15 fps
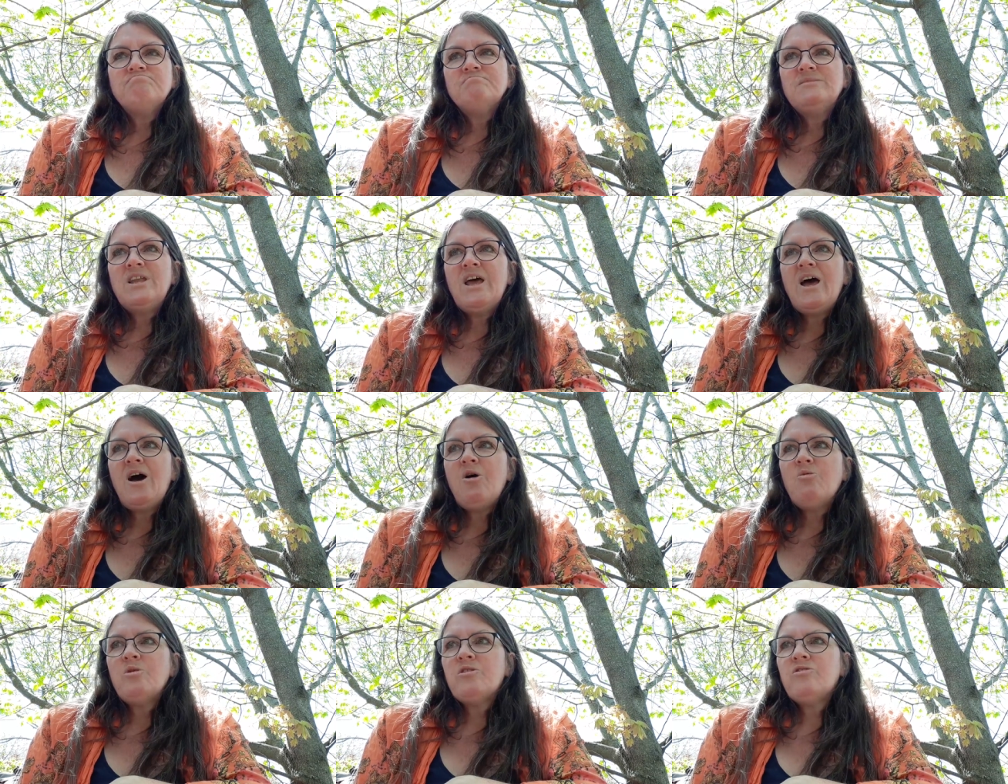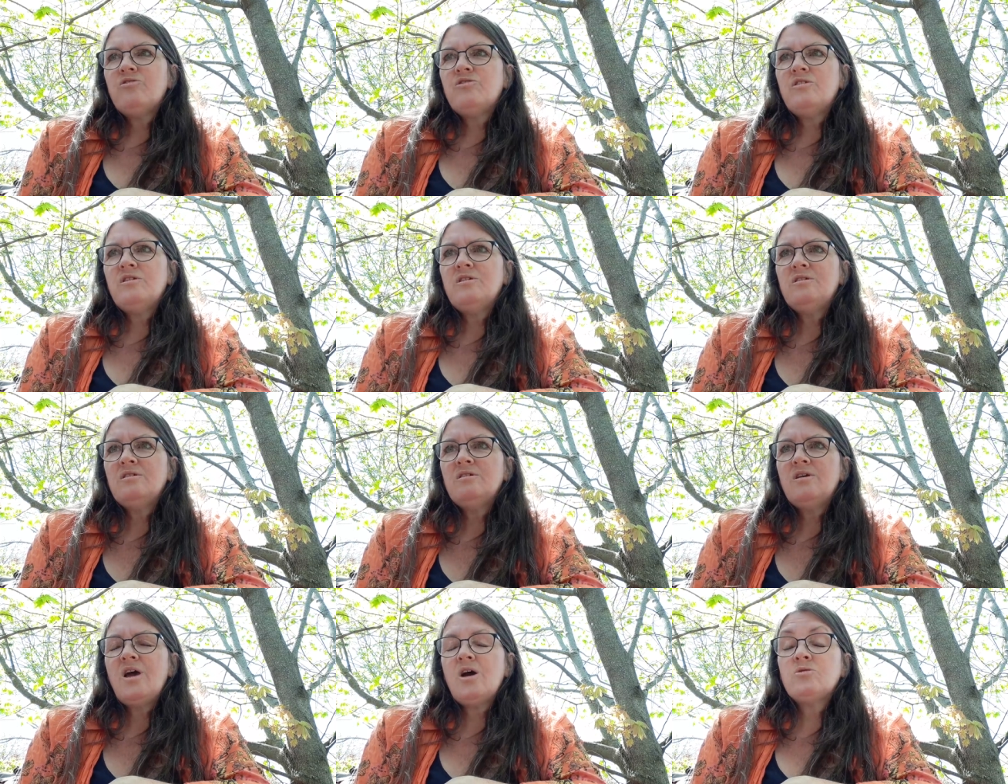now with
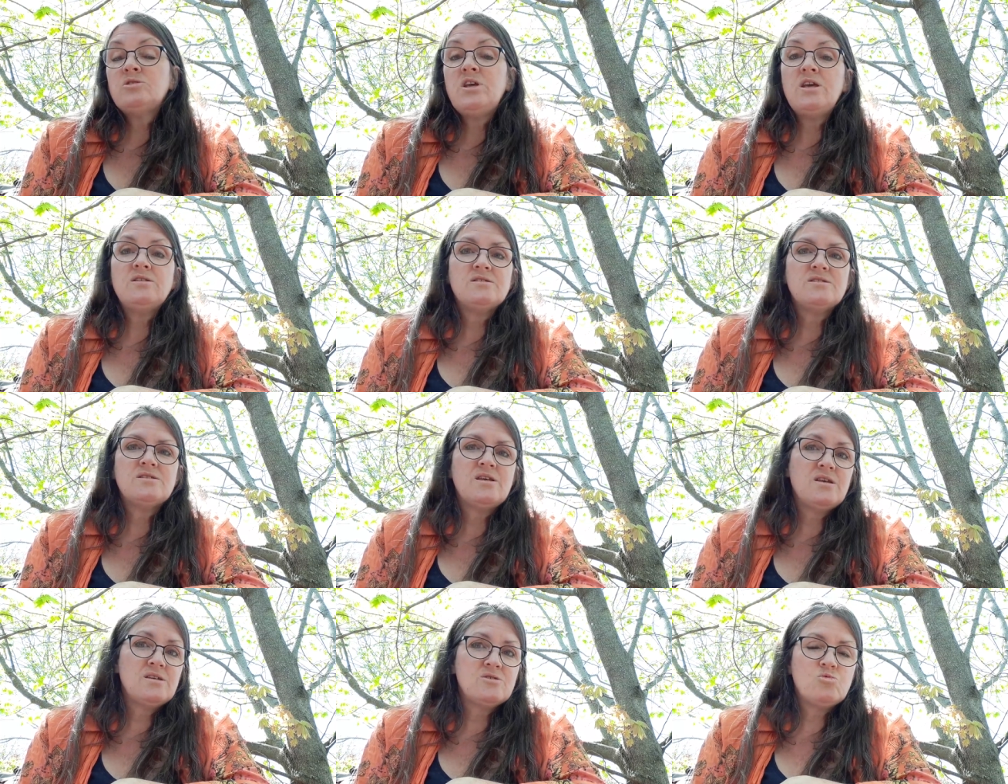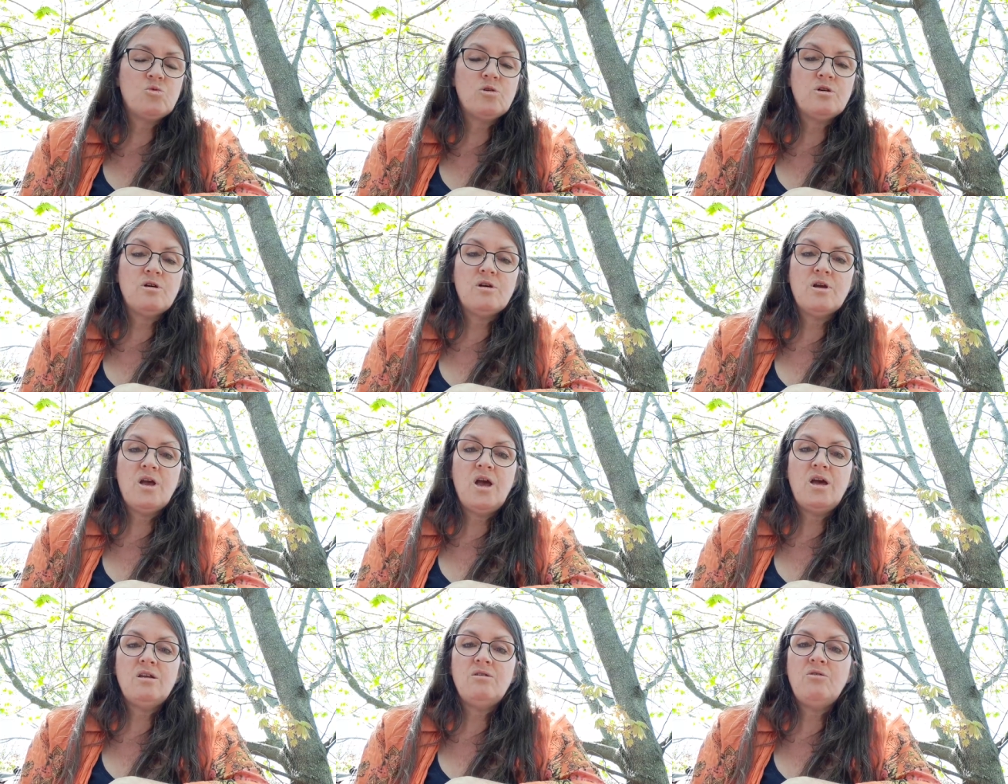how tense things were
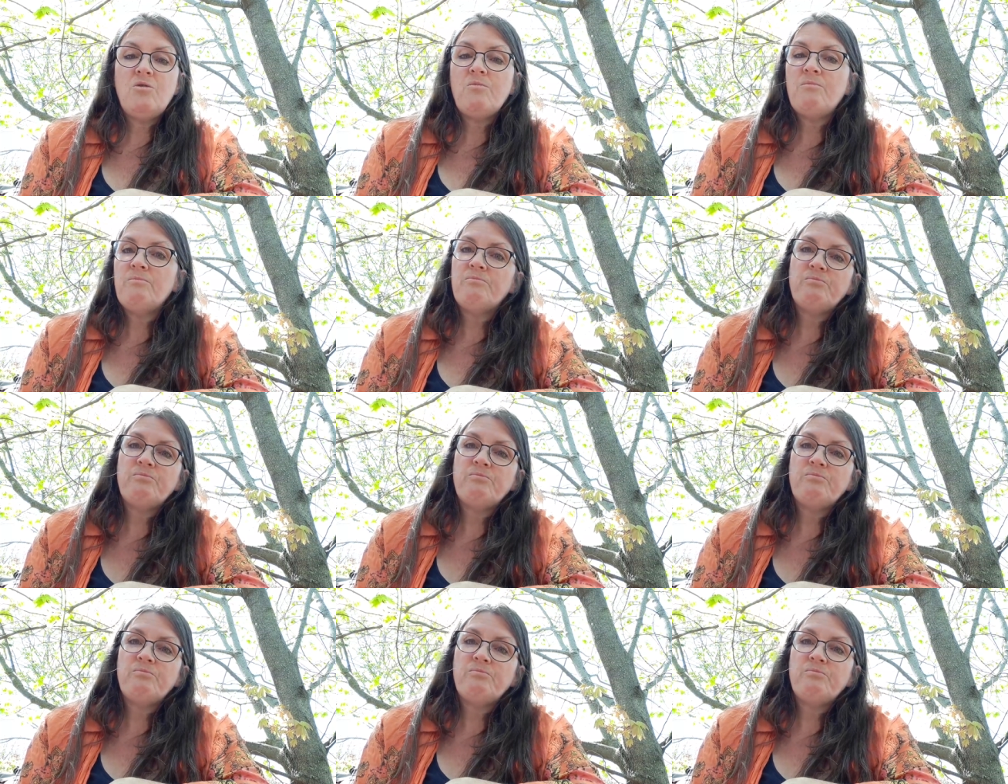at home.